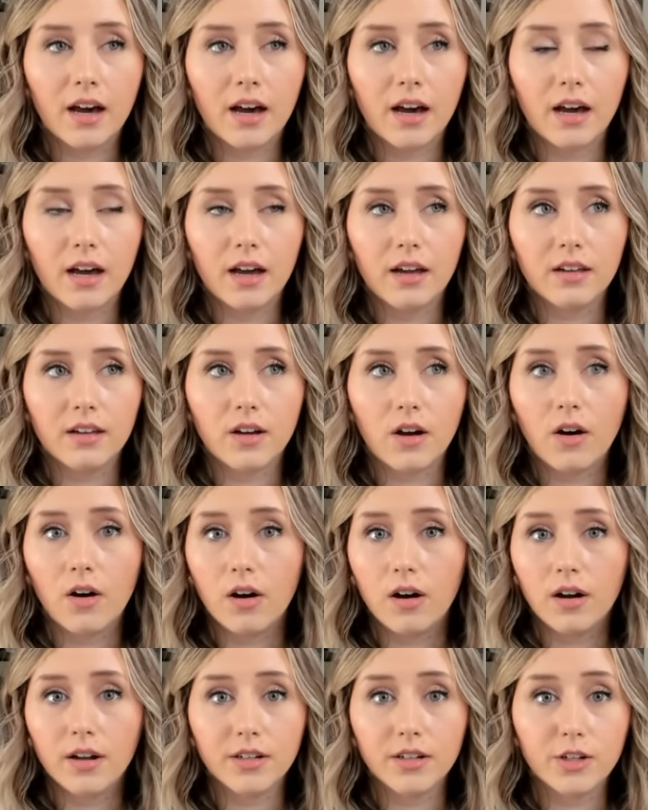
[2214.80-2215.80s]
uh,
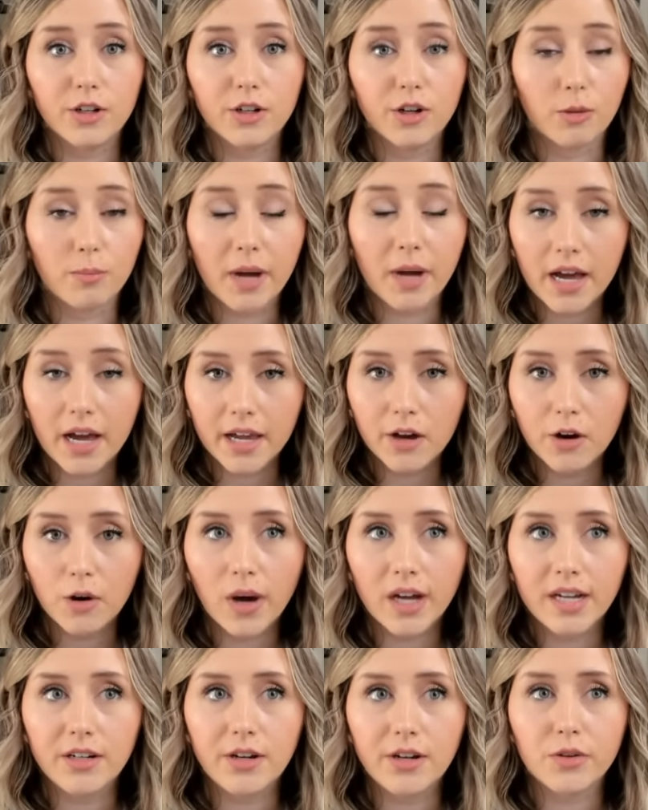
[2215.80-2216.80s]
on your bio.
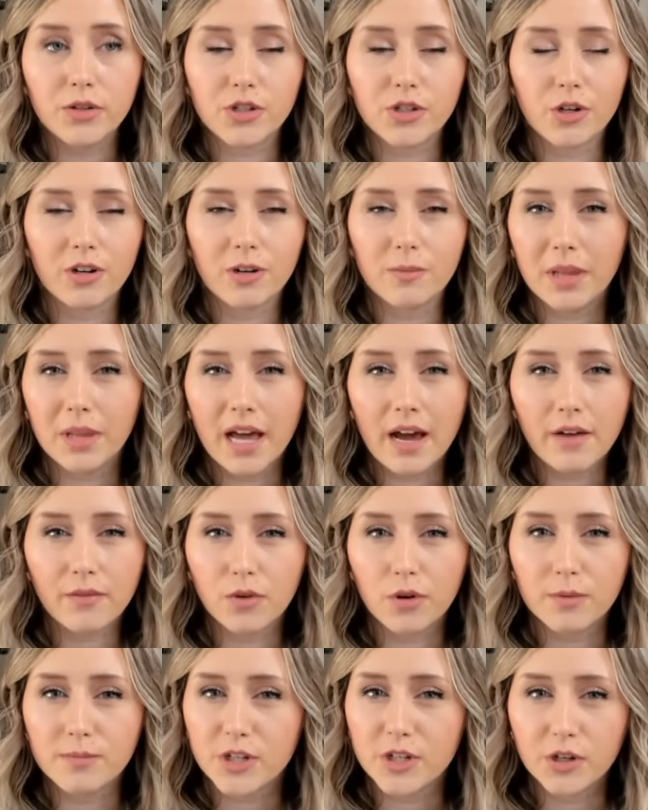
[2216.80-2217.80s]
I know certain
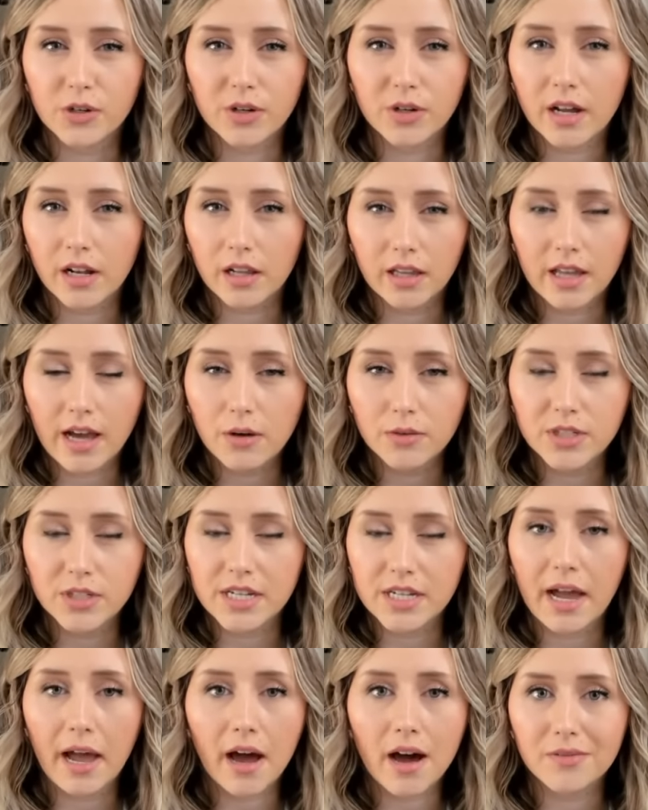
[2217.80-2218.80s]
platforms you're not allowed
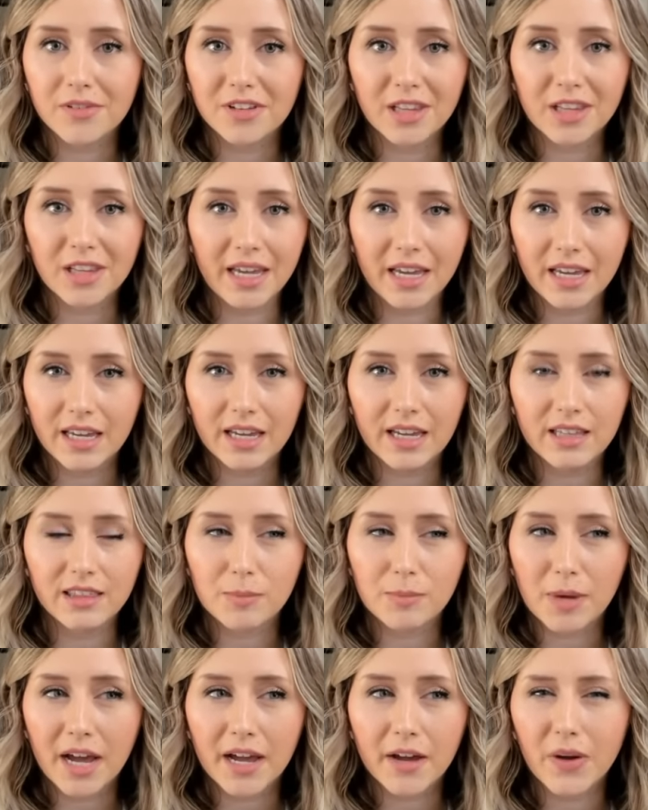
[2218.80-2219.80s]
to have a link in
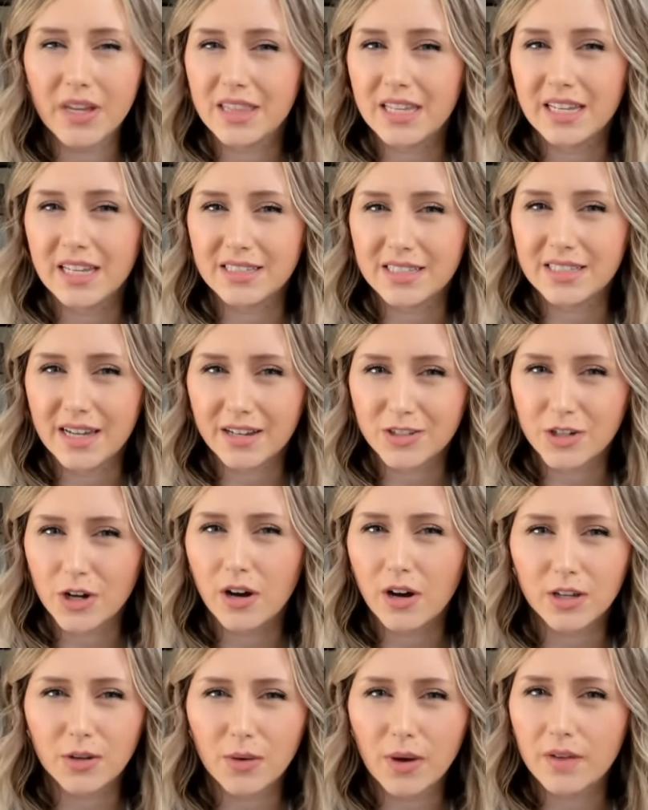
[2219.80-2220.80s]
the bio. I think
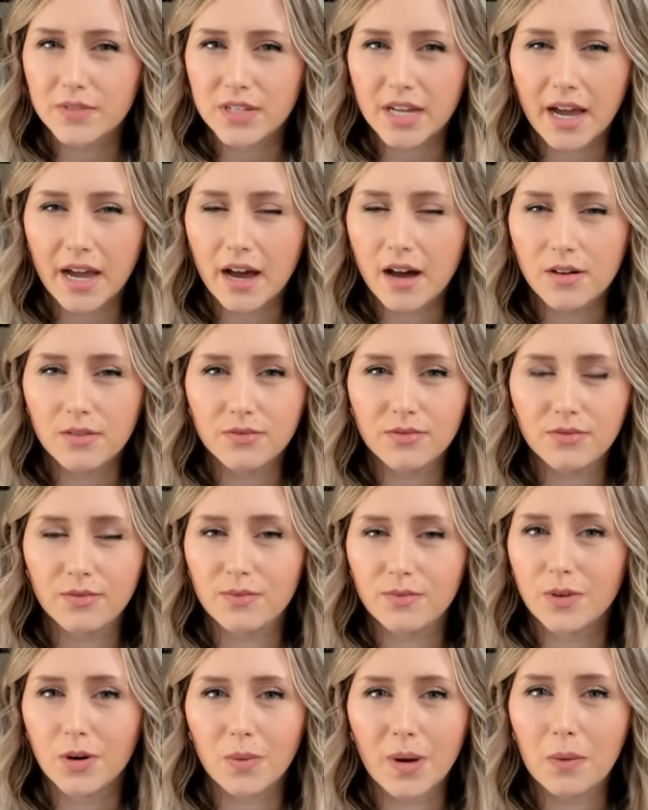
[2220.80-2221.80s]
TikTok, you have to have
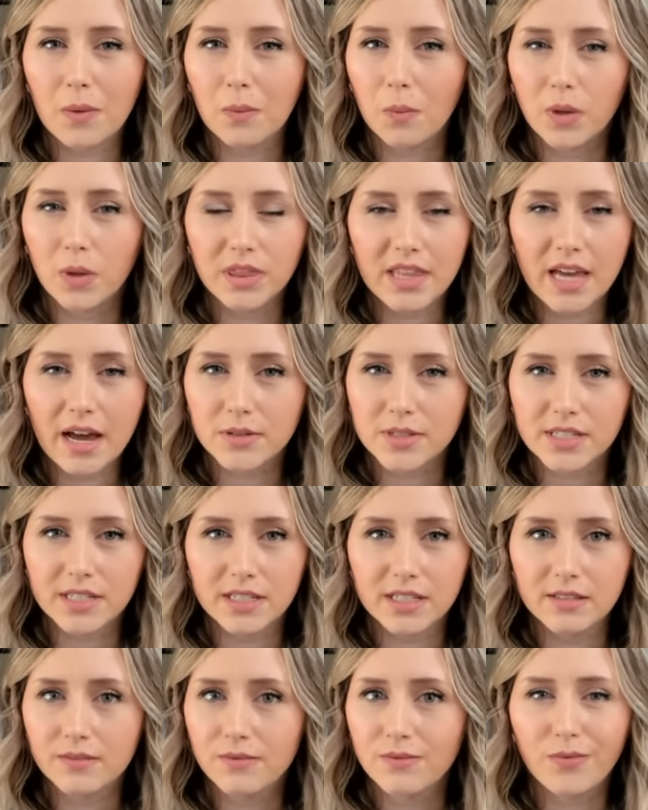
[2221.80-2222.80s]
around
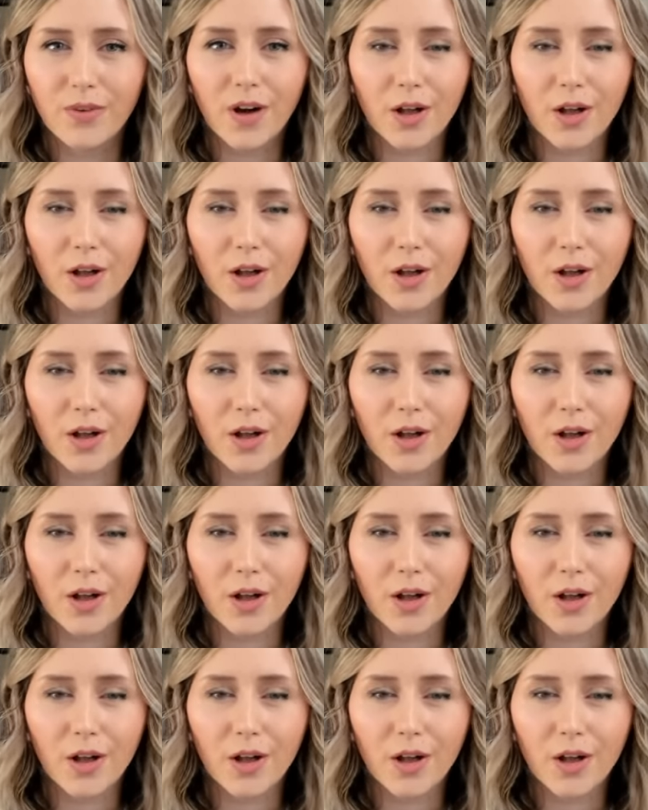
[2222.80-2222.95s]
1,000